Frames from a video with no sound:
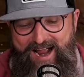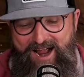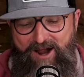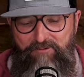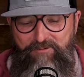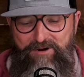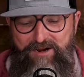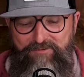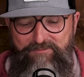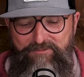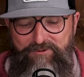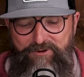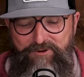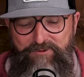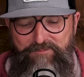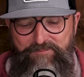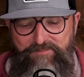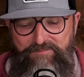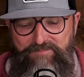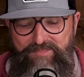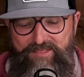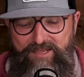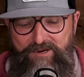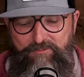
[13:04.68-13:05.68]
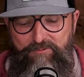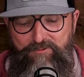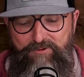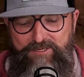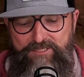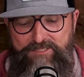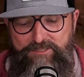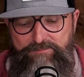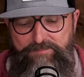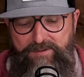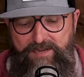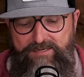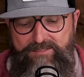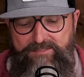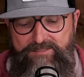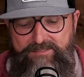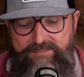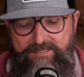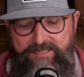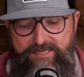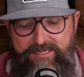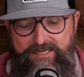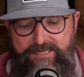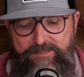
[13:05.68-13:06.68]
however, they were
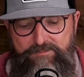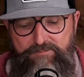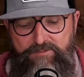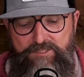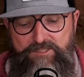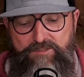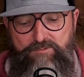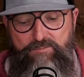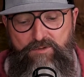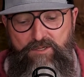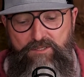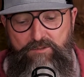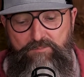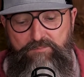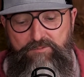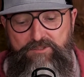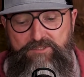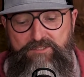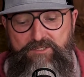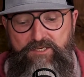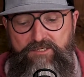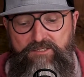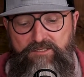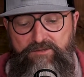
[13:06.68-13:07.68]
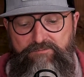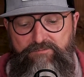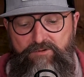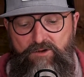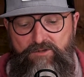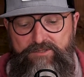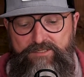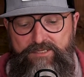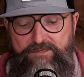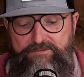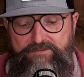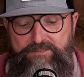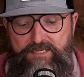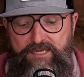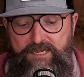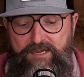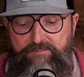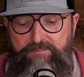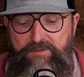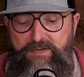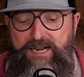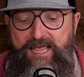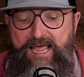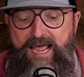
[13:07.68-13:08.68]
expecting that he would swell up or suddenly fall down
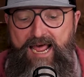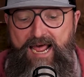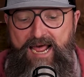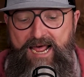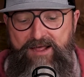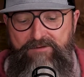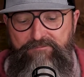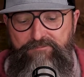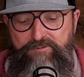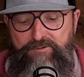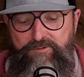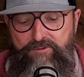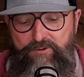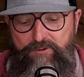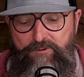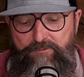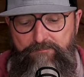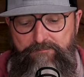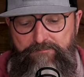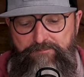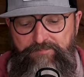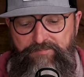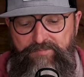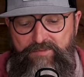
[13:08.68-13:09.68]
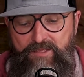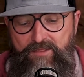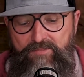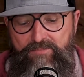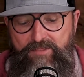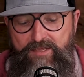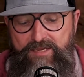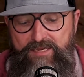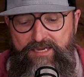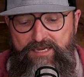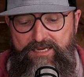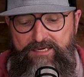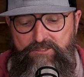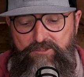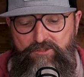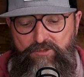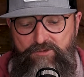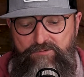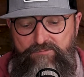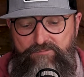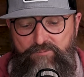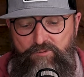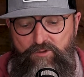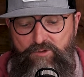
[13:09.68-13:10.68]
dead. But after they had
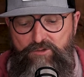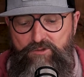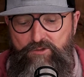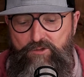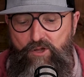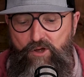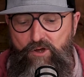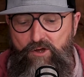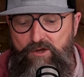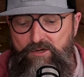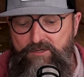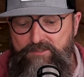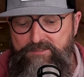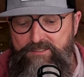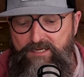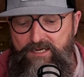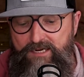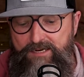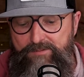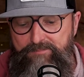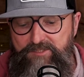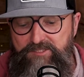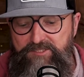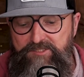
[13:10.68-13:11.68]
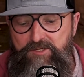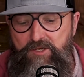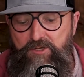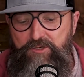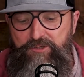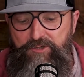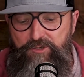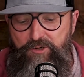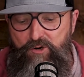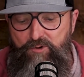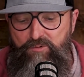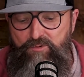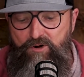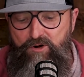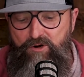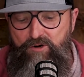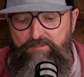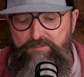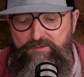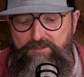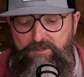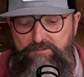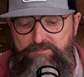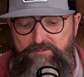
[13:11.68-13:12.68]
looked for a long time and saw no
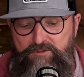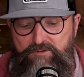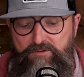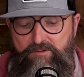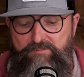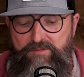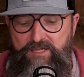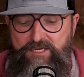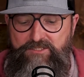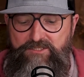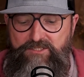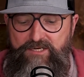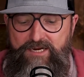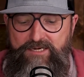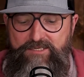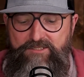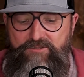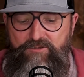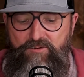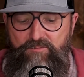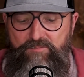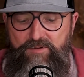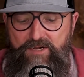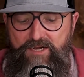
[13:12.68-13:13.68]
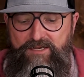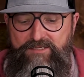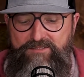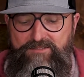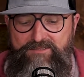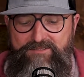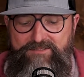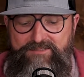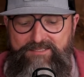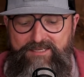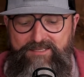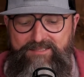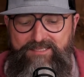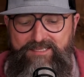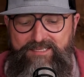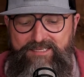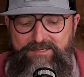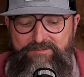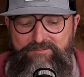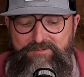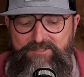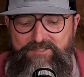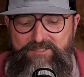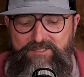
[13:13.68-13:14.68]
harm come to him, they changed their minds and said that
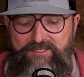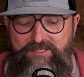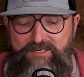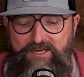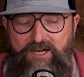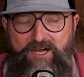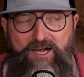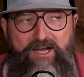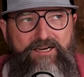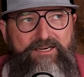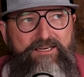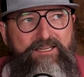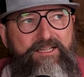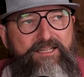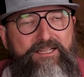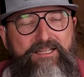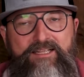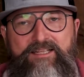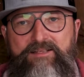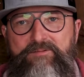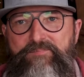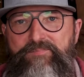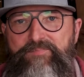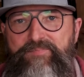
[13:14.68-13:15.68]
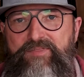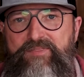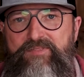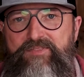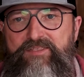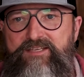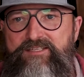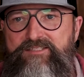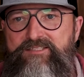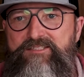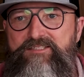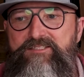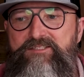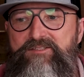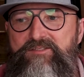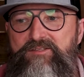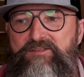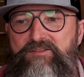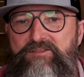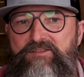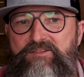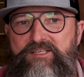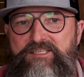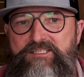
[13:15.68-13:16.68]
he was a god. This
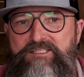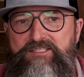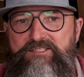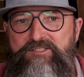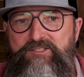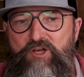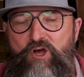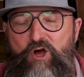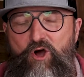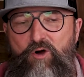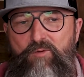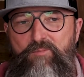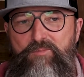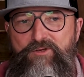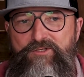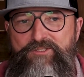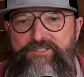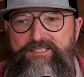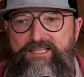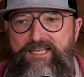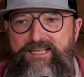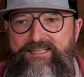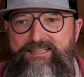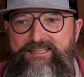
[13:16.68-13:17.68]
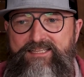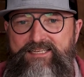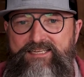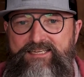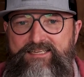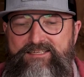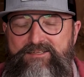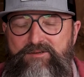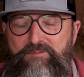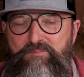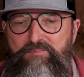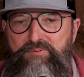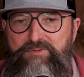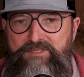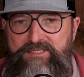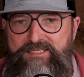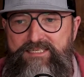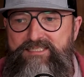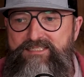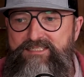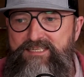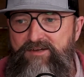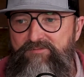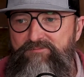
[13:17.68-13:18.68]
is almost like the
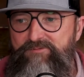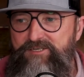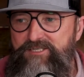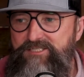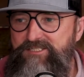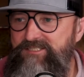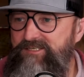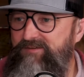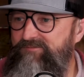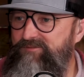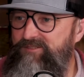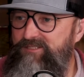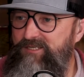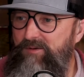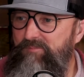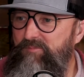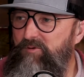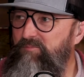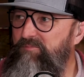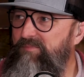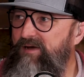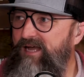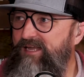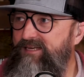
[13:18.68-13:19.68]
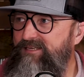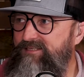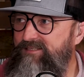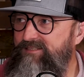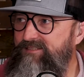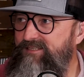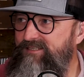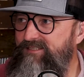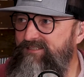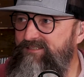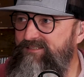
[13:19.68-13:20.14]
complete definition of double-mindedness.